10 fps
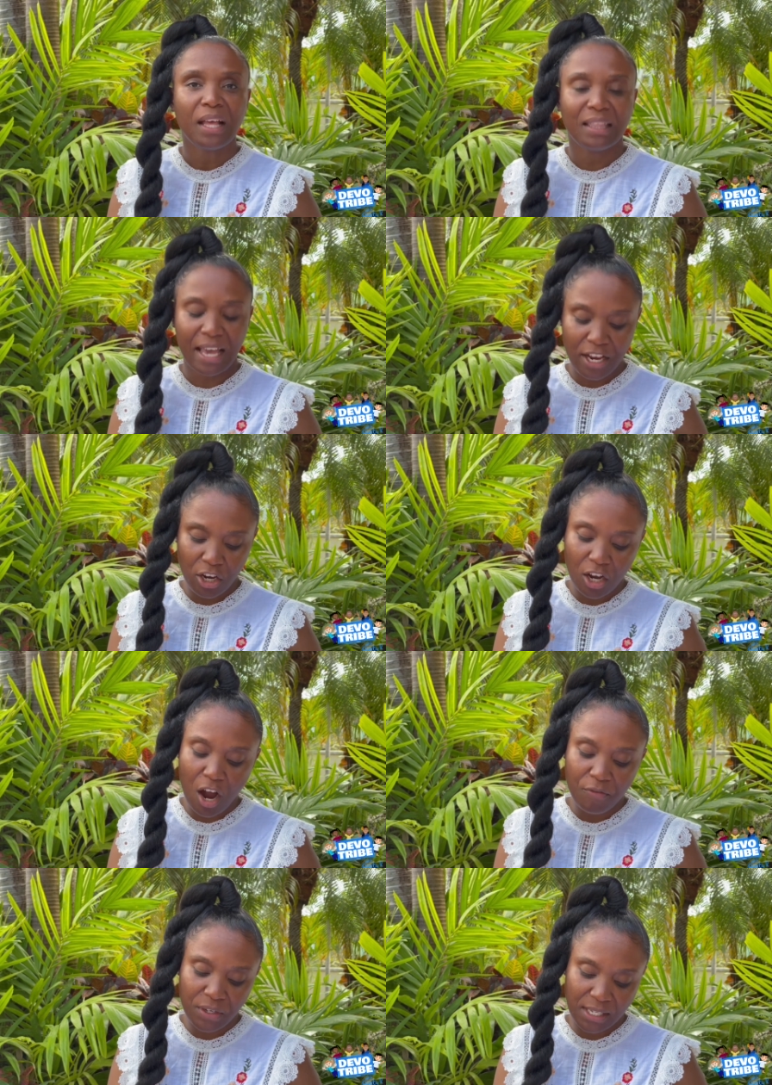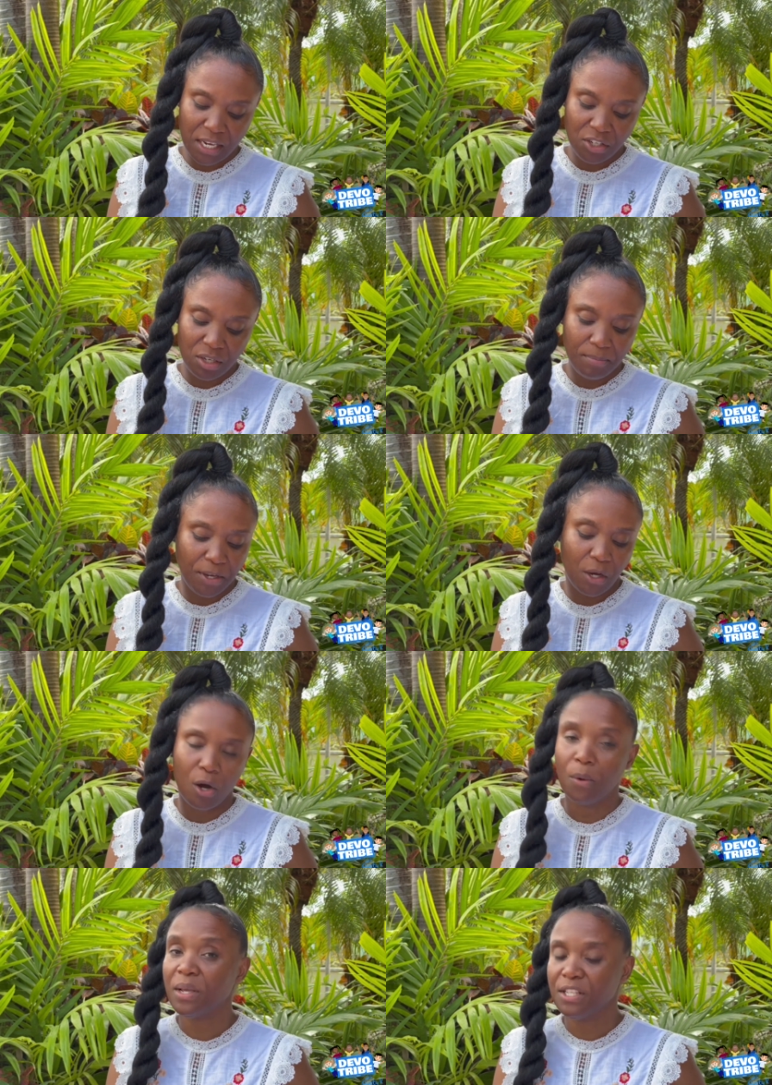Let your conversation be
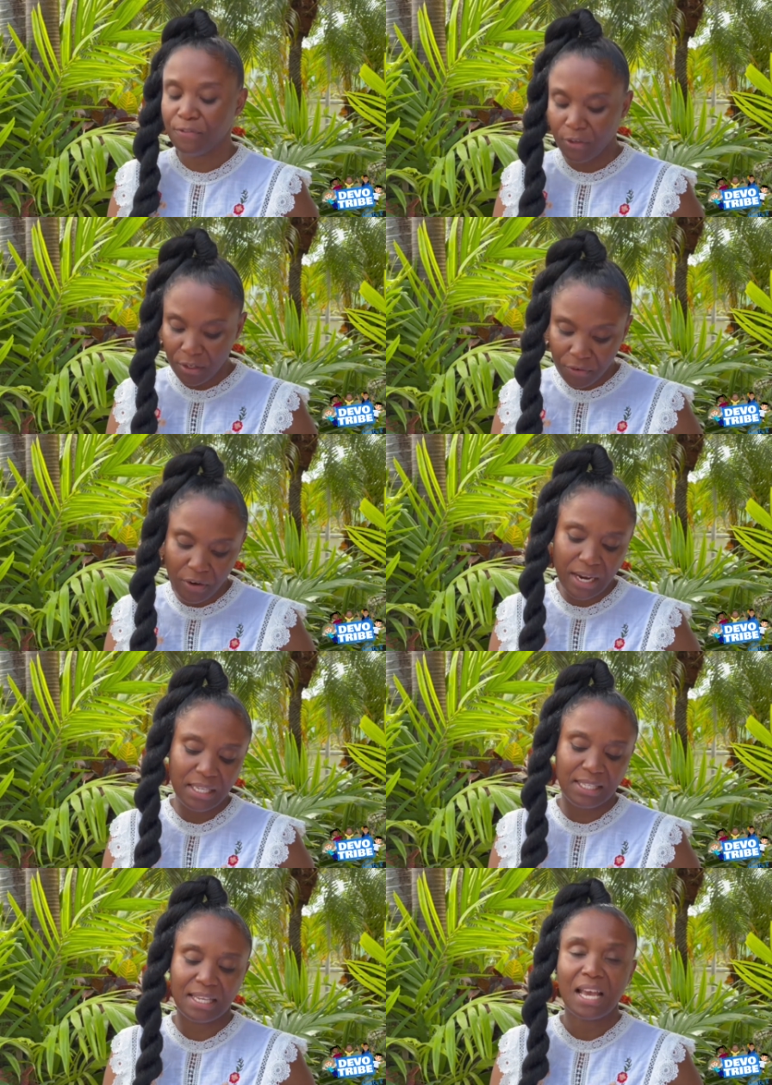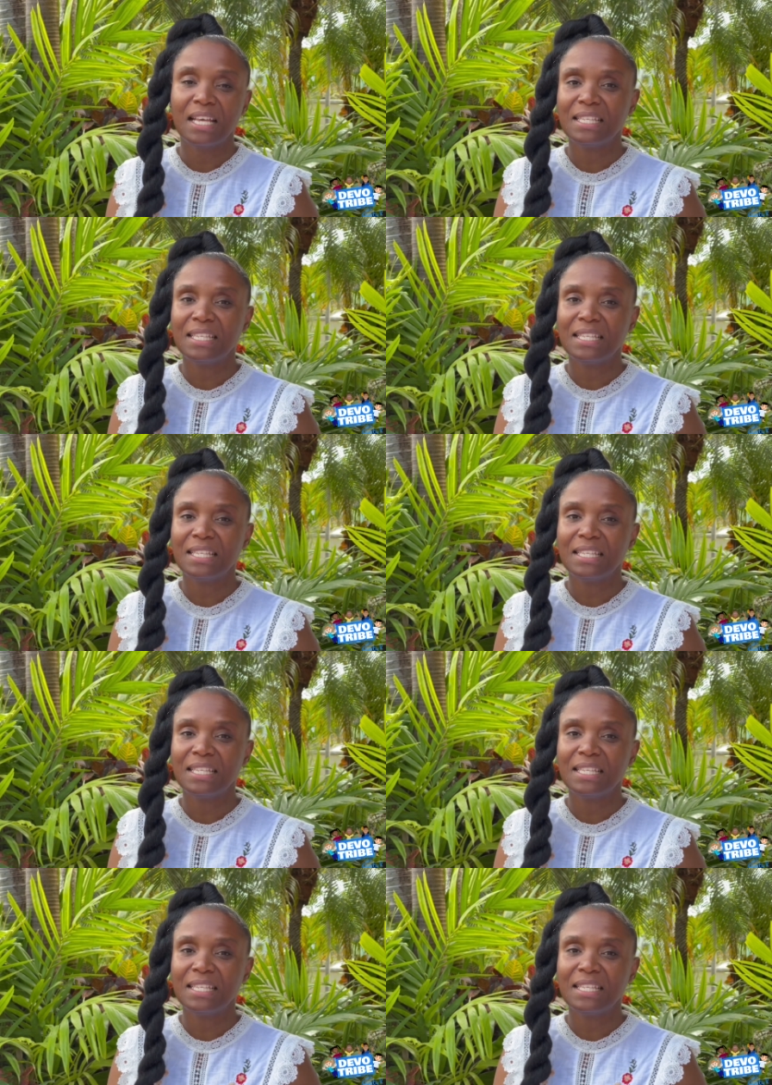always full of grace,